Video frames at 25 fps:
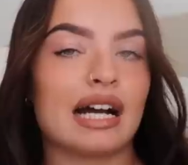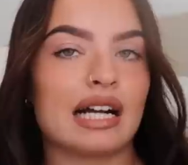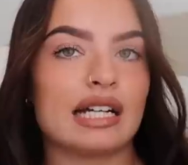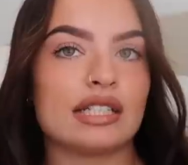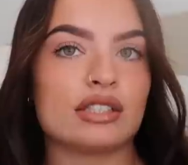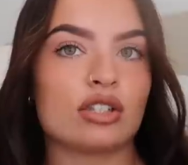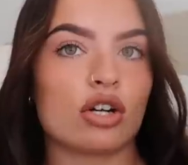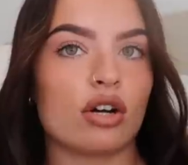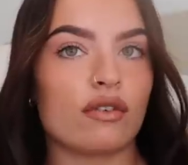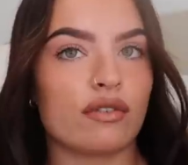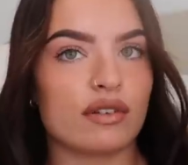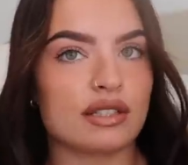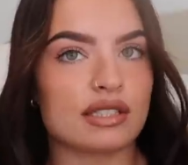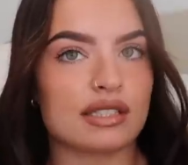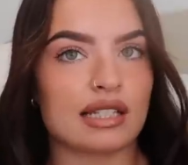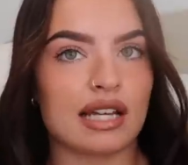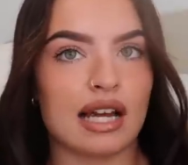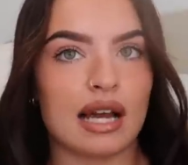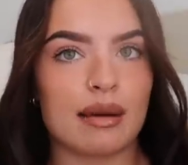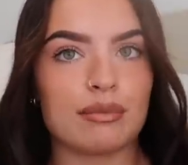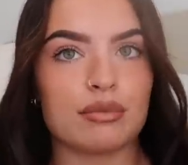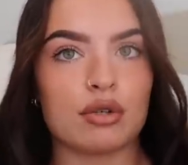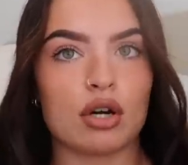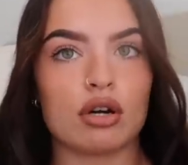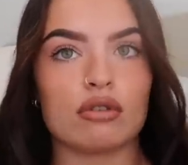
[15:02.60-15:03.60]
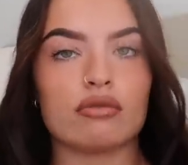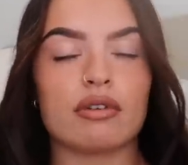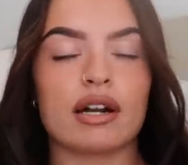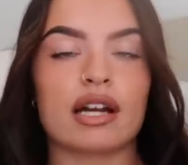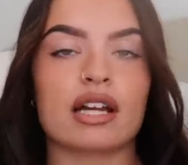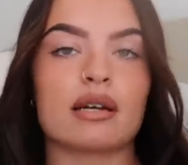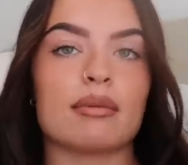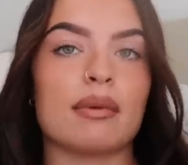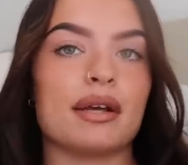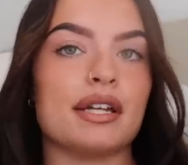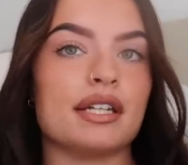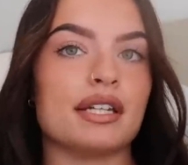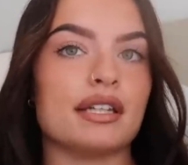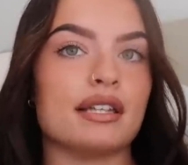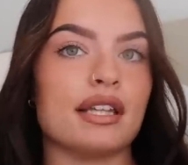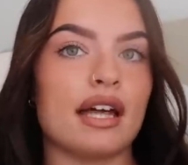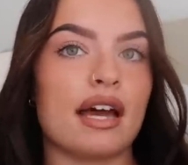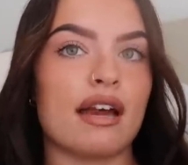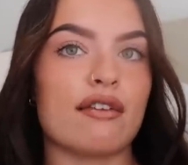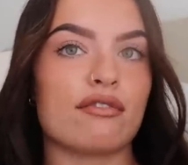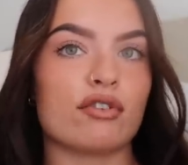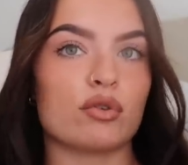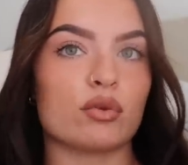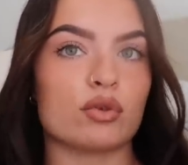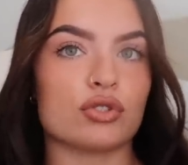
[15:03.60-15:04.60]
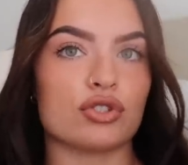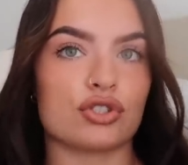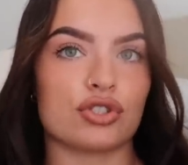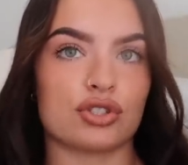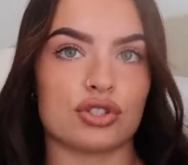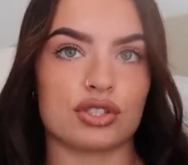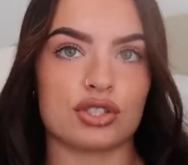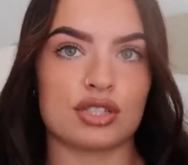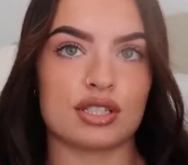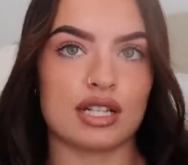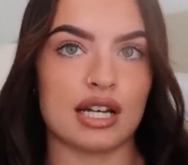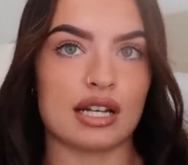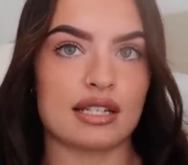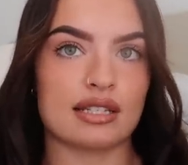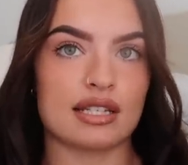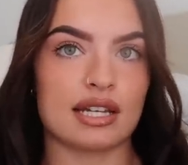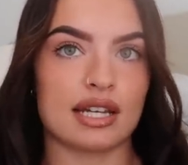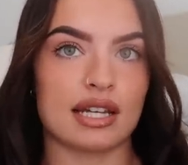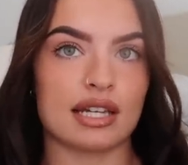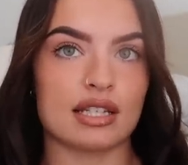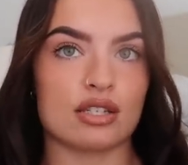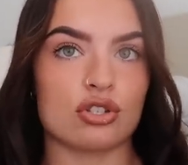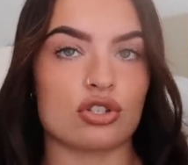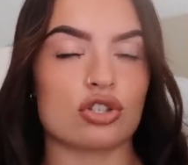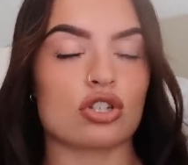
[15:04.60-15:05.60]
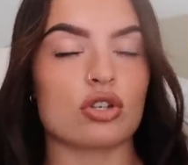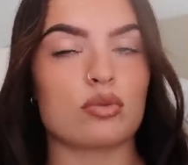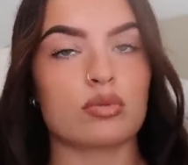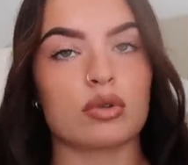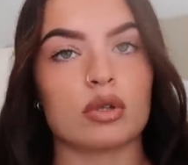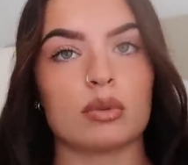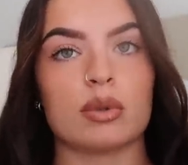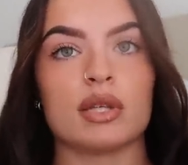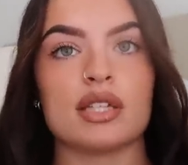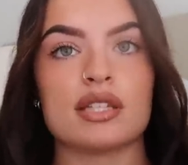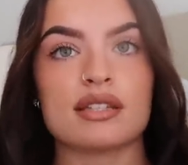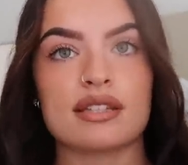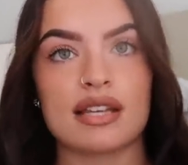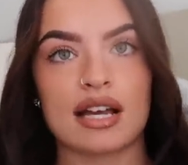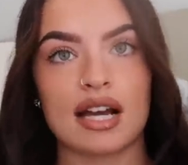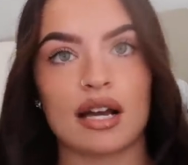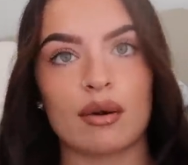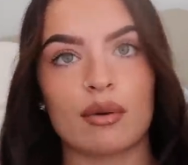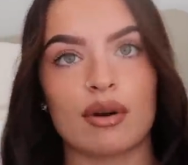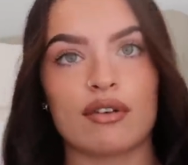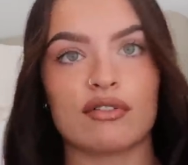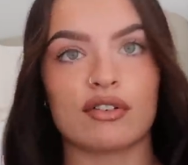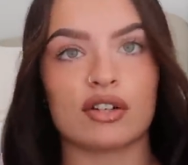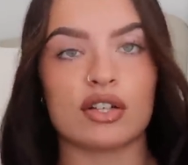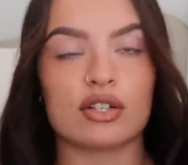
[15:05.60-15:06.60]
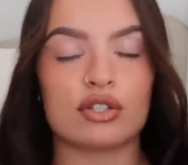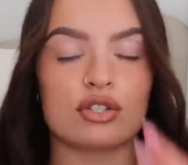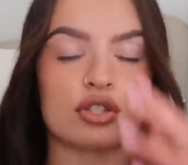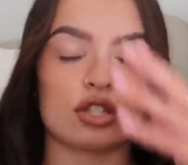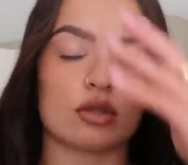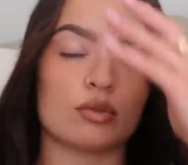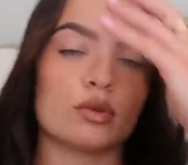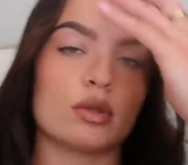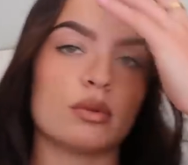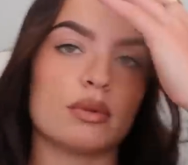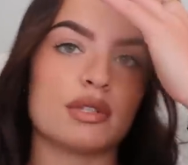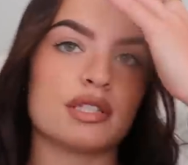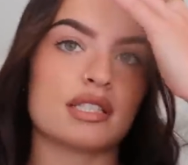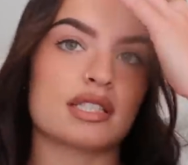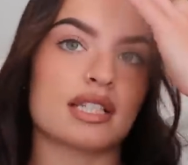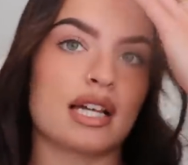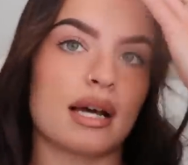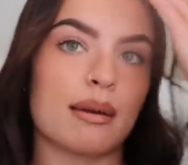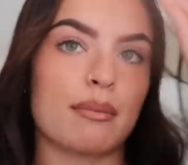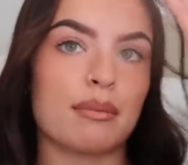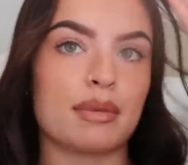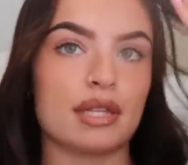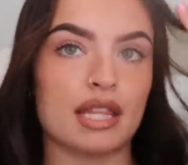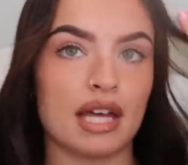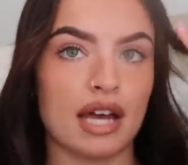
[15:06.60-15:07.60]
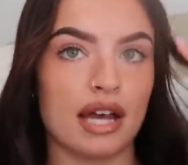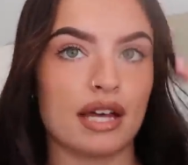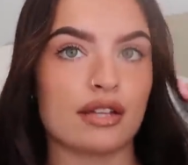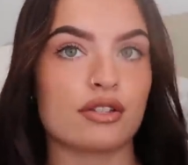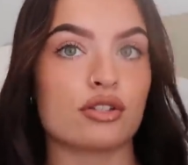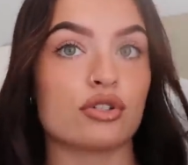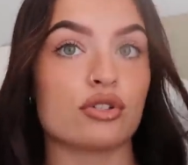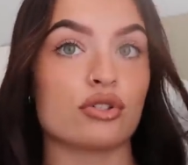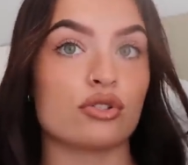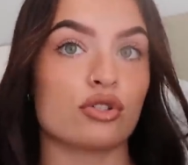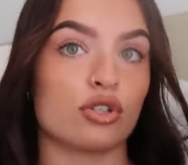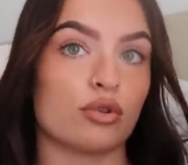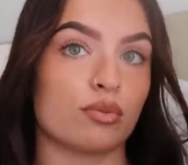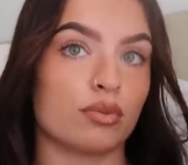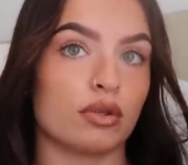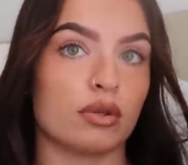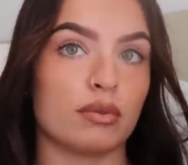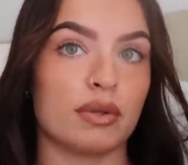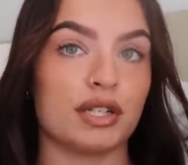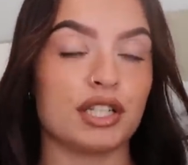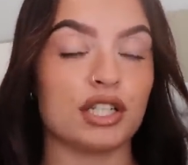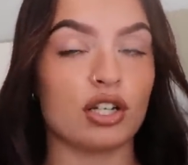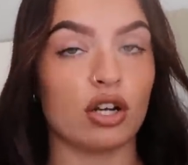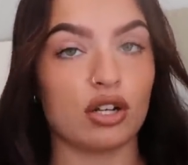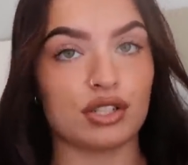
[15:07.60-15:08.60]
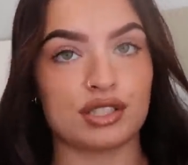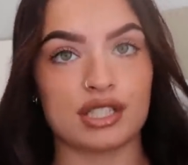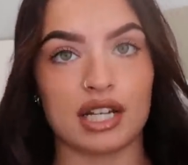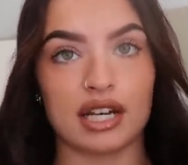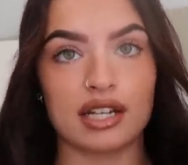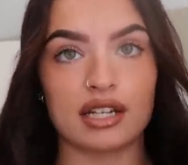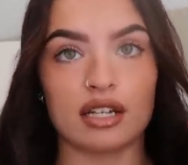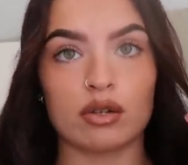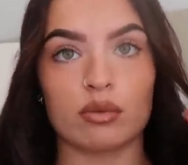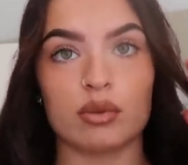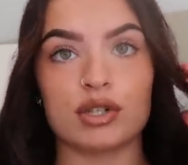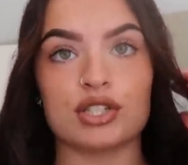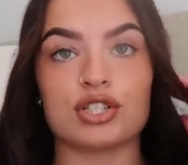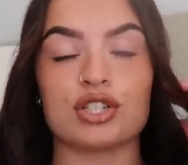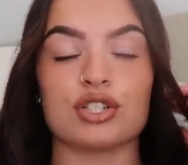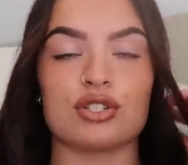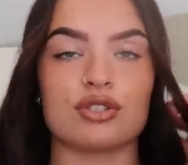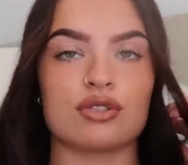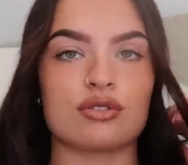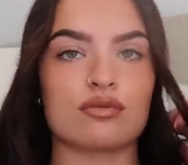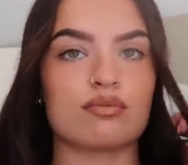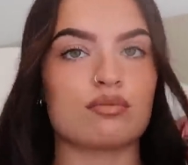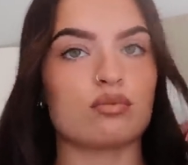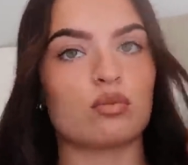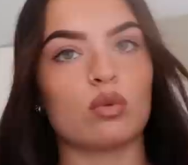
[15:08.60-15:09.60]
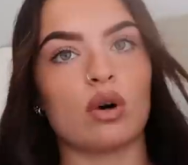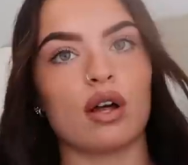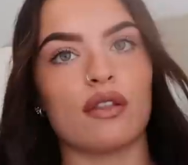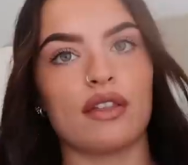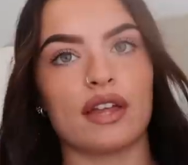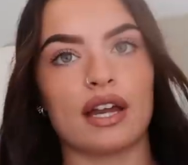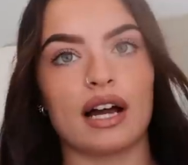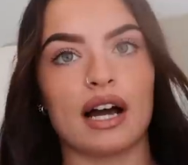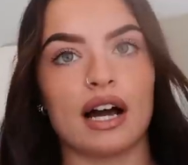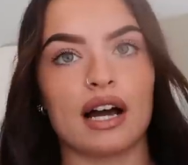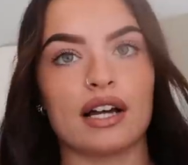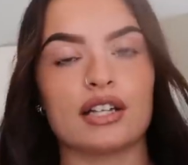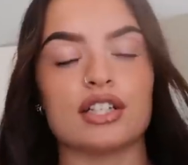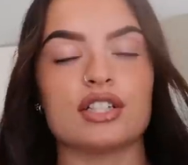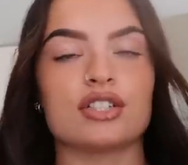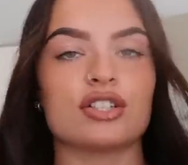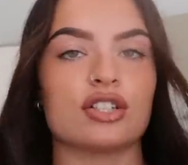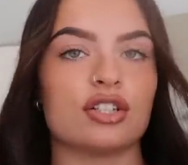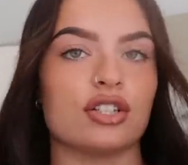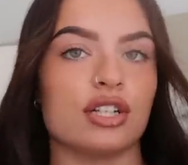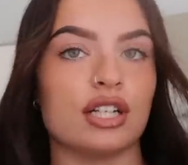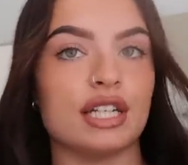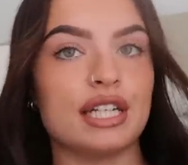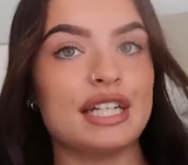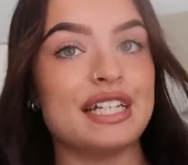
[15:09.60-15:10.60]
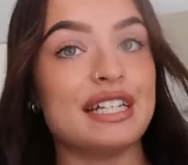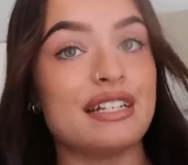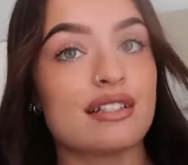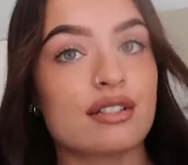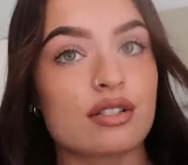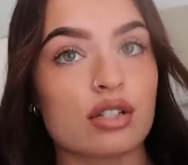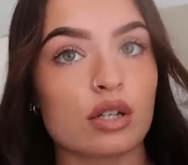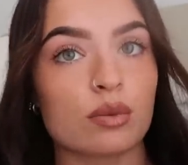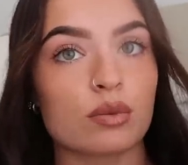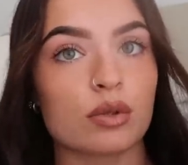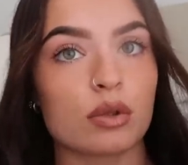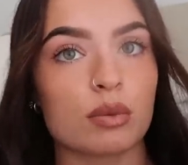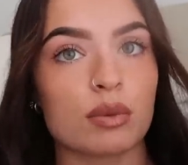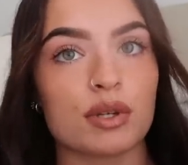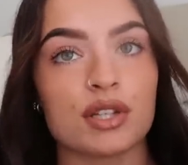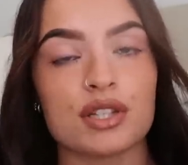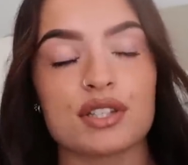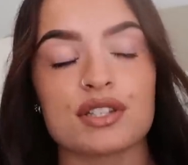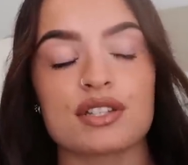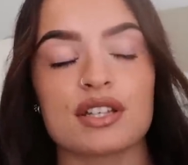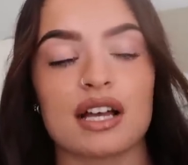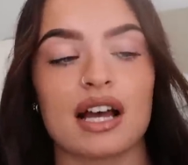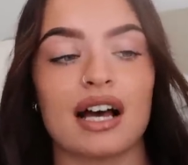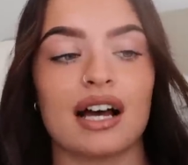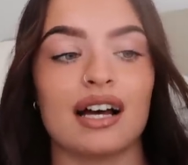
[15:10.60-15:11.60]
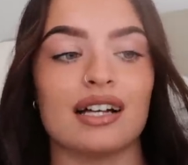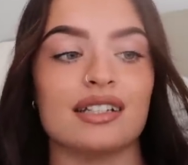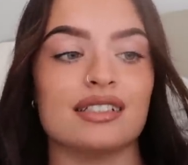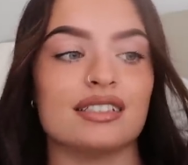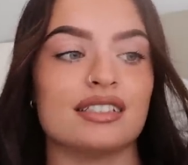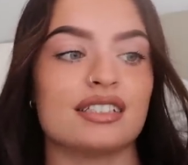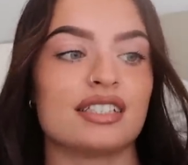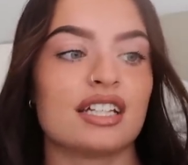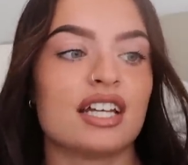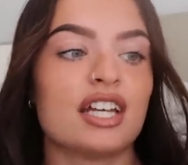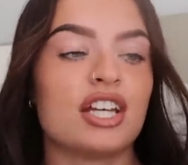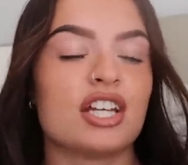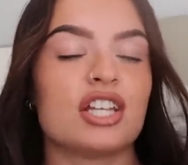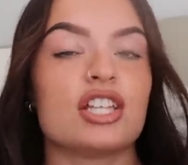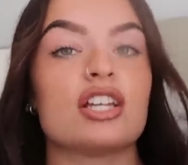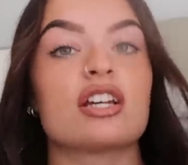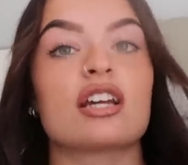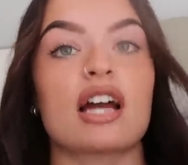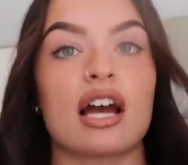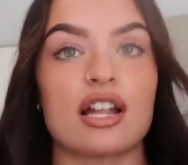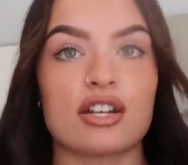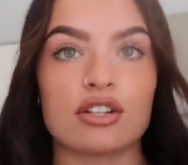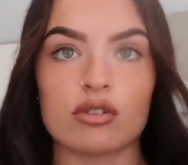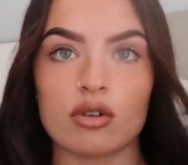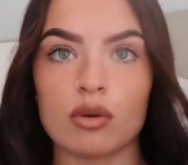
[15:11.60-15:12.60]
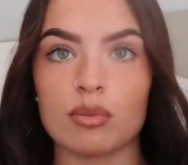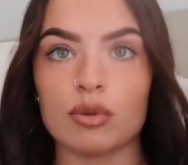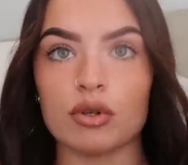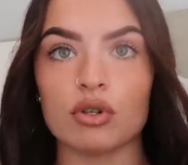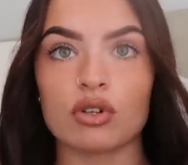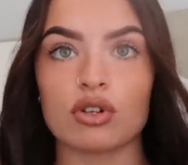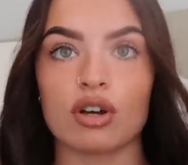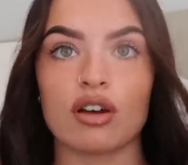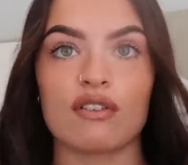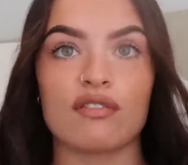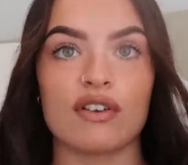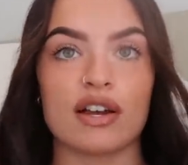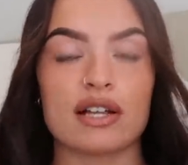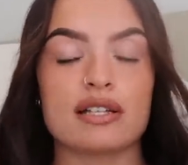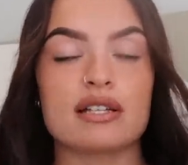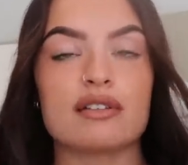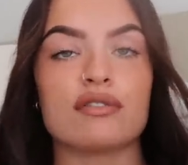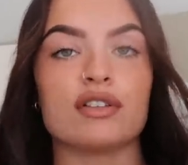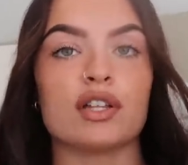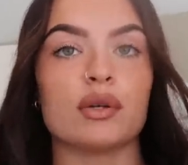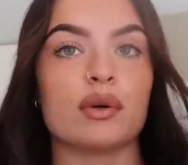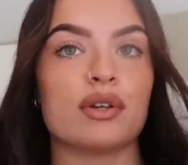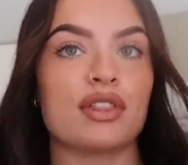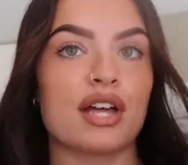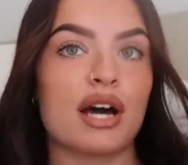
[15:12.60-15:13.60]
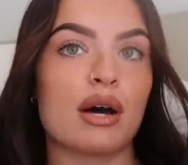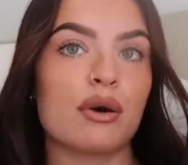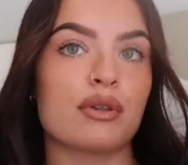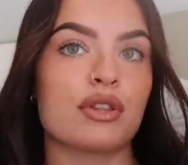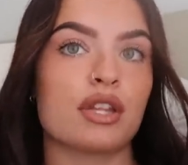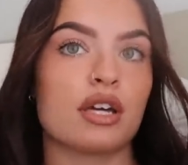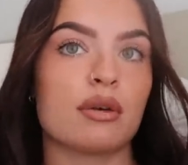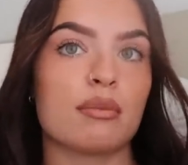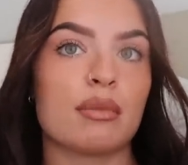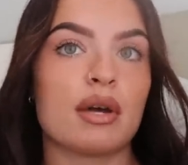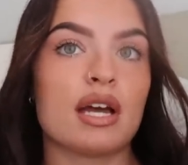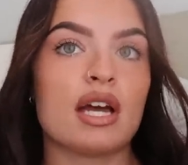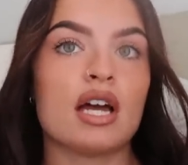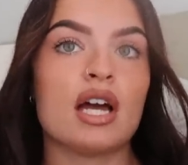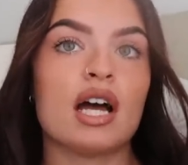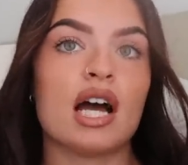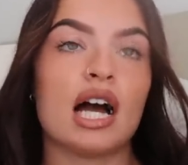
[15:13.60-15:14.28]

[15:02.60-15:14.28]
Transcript: And obviously I'm not recommending that everyone should start taking supplements. However, supplements can be there to supplement your diet, which is what they are. You don't need supplements and you can do a bulk effectively without them.